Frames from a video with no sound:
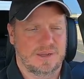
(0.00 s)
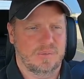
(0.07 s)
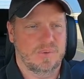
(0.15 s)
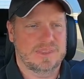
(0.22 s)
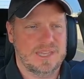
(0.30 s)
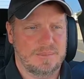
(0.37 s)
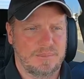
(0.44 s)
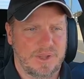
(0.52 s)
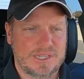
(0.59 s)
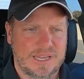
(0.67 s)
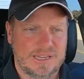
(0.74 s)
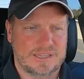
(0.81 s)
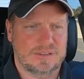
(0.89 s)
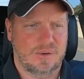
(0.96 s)
With that
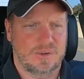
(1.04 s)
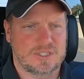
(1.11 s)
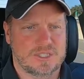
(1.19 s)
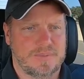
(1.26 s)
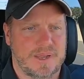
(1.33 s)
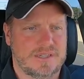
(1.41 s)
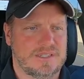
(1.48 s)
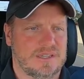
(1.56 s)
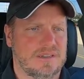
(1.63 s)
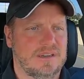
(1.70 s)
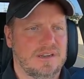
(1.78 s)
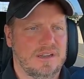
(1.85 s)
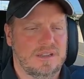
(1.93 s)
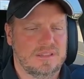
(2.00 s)
multi-link coil
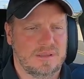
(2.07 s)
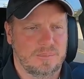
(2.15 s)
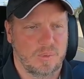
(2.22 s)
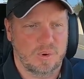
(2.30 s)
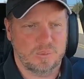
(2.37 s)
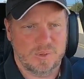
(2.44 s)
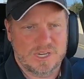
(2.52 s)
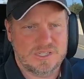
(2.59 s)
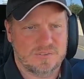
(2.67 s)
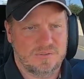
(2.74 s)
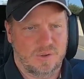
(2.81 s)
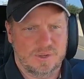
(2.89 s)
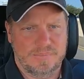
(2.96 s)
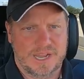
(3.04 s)
suspension, the more rigid,
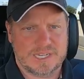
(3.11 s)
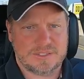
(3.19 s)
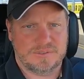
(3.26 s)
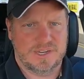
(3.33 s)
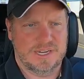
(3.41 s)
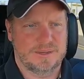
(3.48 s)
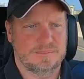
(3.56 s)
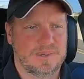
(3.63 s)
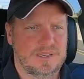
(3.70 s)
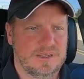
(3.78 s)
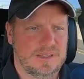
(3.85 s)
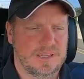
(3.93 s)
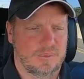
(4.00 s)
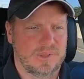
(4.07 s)
fully boxed frame,
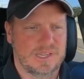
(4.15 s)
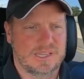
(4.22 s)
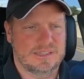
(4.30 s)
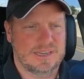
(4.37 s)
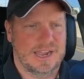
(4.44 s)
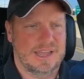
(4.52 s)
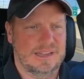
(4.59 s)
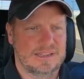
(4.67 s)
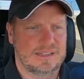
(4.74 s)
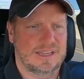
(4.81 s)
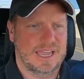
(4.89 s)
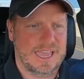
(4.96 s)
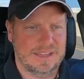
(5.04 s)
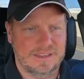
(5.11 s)
they really can dial in
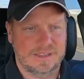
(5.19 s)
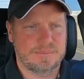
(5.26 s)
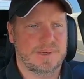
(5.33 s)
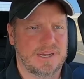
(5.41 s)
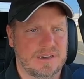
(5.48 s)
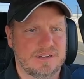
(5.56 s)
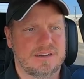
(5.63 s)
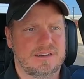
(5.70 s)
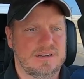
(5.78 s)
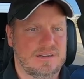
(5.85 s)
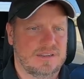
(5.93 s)
the handling better.